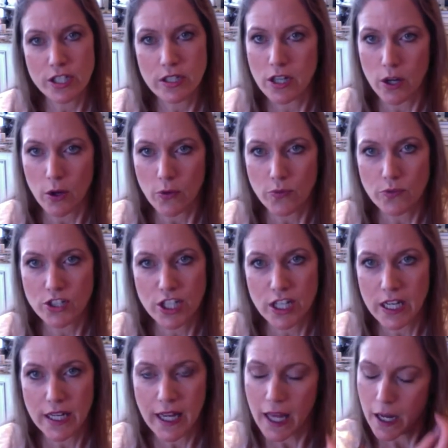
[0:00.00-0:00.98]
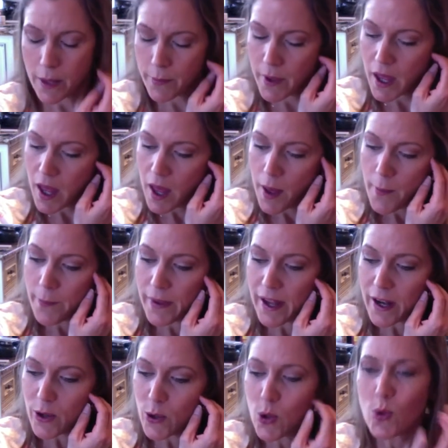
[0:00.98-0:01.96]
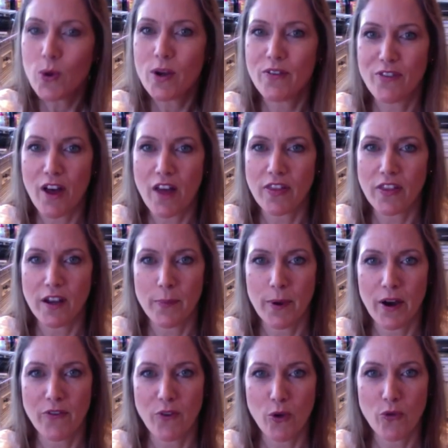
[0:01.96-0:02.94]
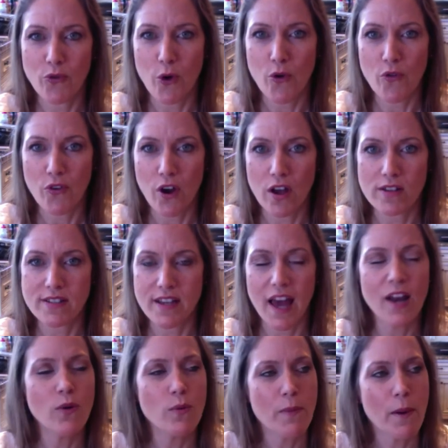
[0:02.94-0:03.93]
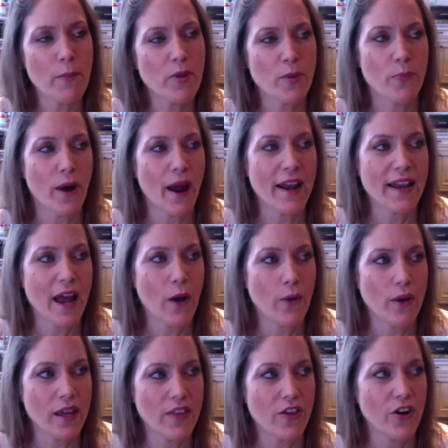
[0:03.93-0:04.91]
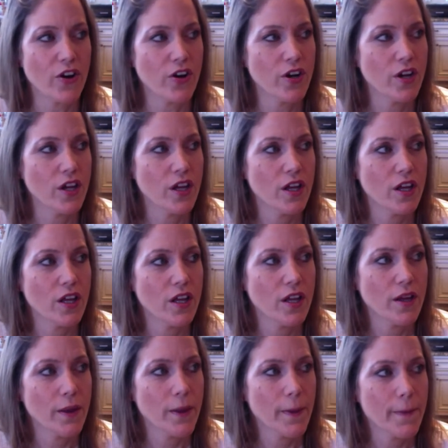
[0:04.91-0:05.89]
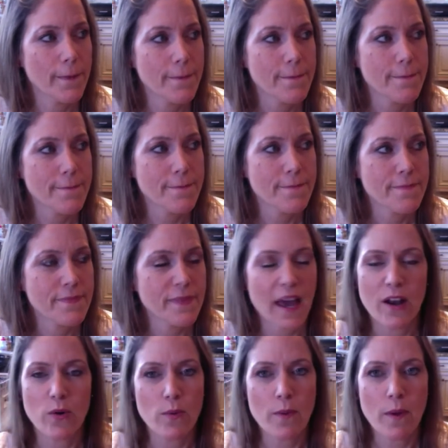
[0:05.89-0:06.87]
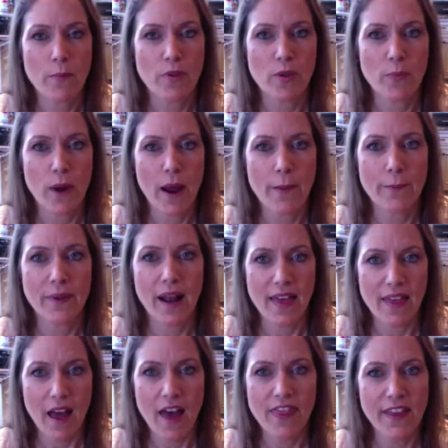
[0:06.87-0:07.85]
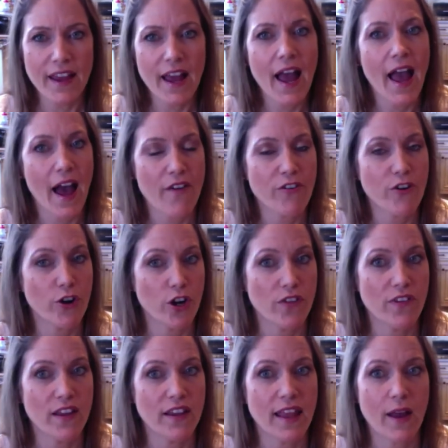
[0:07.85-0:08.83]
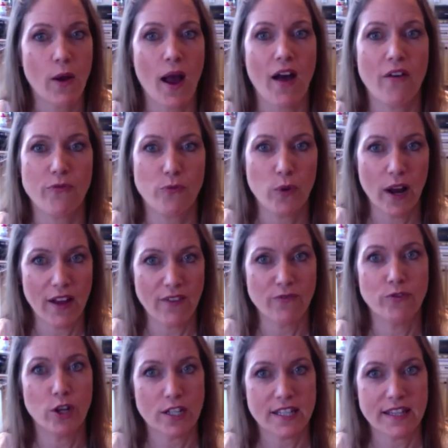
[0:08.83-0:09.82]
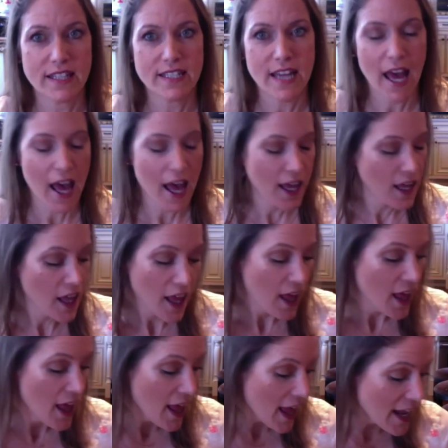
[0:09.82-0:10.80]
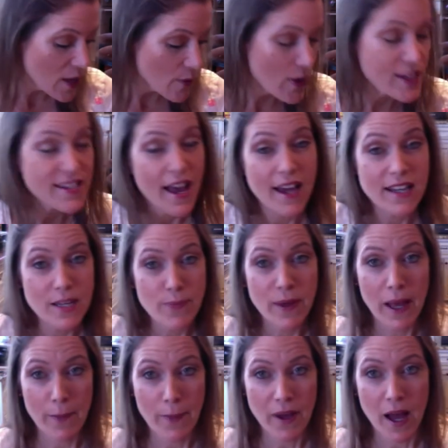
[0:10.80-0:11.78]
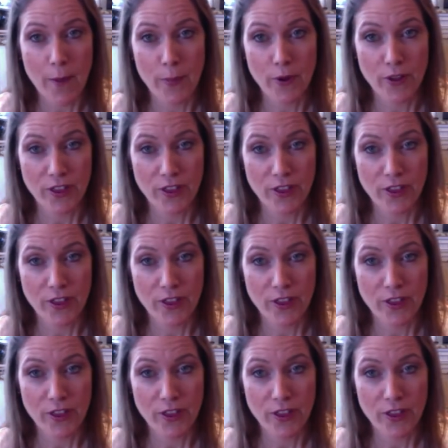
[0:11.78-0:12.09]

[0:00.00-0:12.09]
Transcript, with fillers: you know, she didn't get them. But who would have thought that a pair of overalls, I don't remember the brand now either. I don't remember the brand, but I, I think I have heard of it, like when I looked at the tag. Anyways, I did pick up a couple